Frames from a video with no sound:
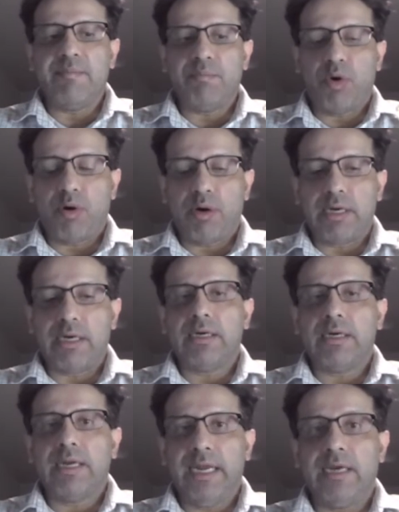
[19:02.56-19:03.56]

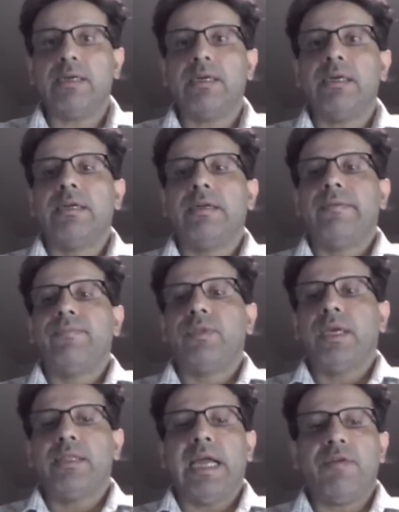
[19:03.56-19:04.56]
important hint
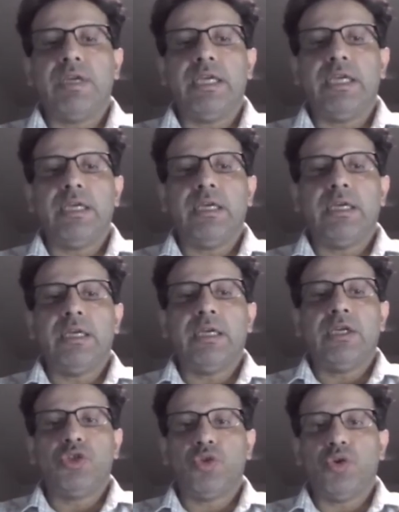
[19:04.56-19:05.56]
that we
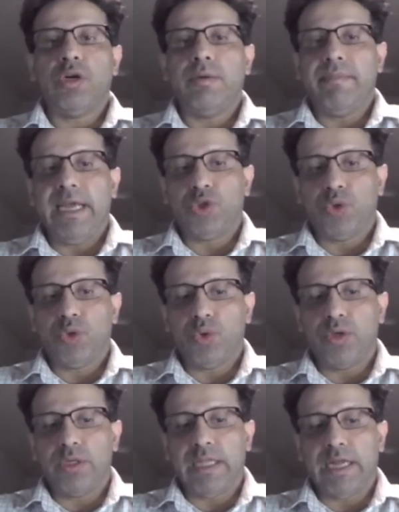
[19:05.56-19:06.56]
should make
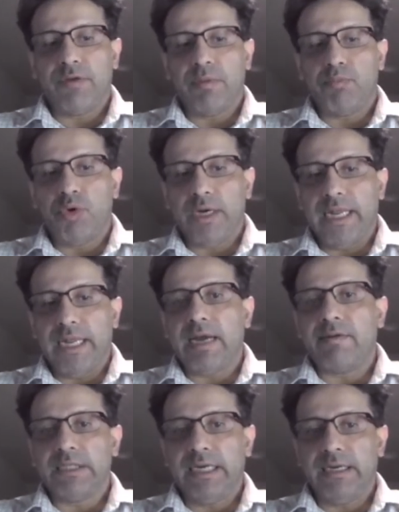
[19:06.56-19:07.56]
sure that we put in
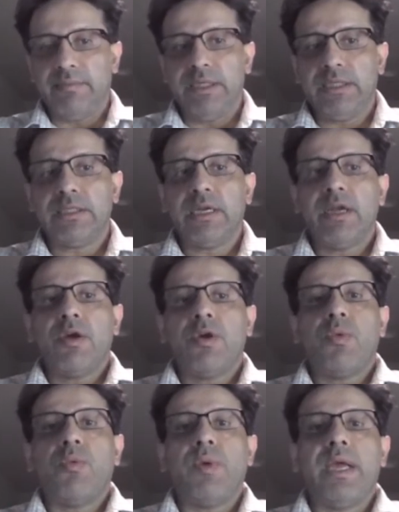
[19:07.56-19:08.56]
our statements
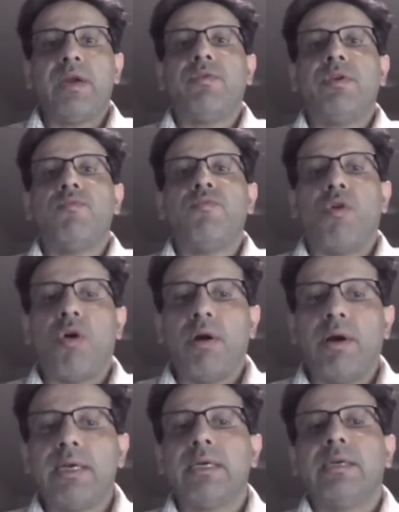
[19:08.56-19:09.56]
where we
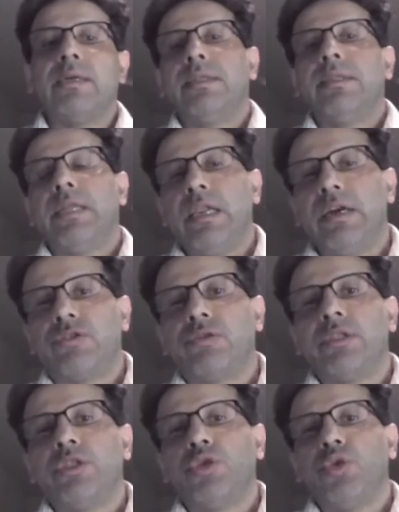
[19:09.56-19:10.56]
want the
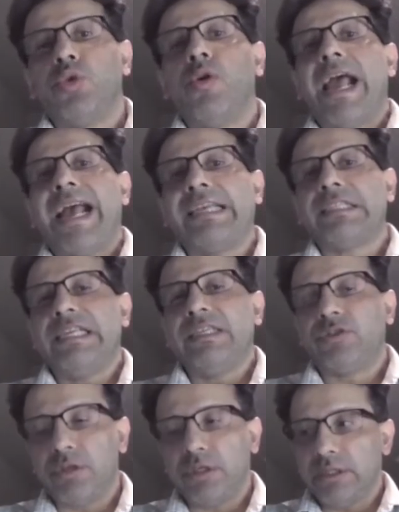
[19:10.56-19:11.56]
literals to go as
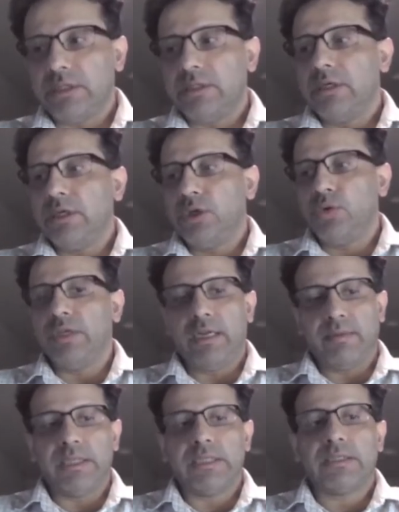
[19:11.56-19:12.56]
literals to the
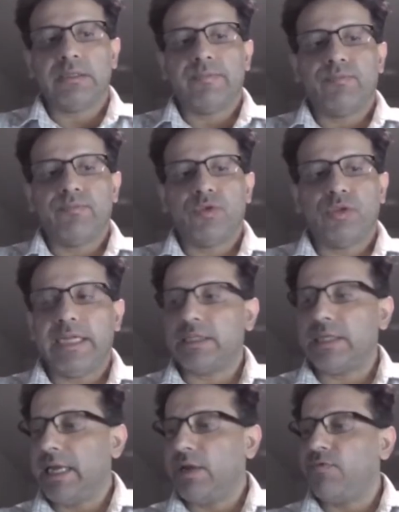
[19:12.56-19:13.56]
database. So that's
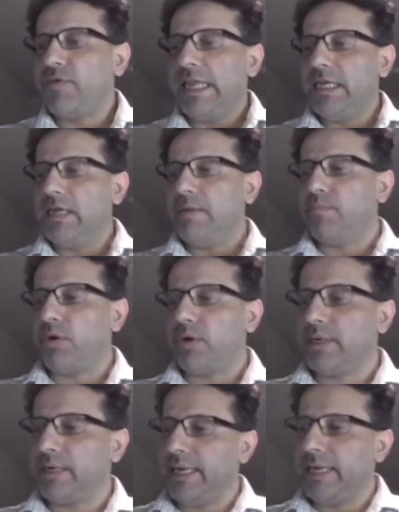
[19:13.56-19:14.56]
again a very
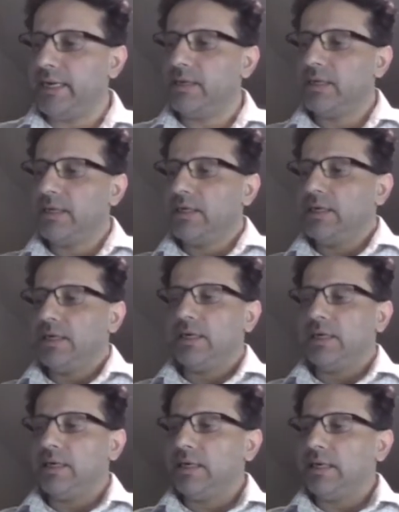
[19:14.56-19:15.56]
important hint,
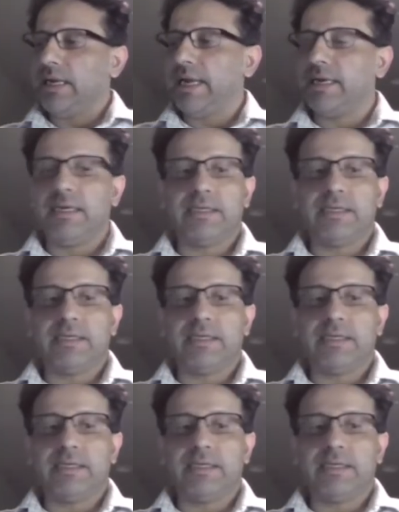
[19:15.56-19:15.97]
and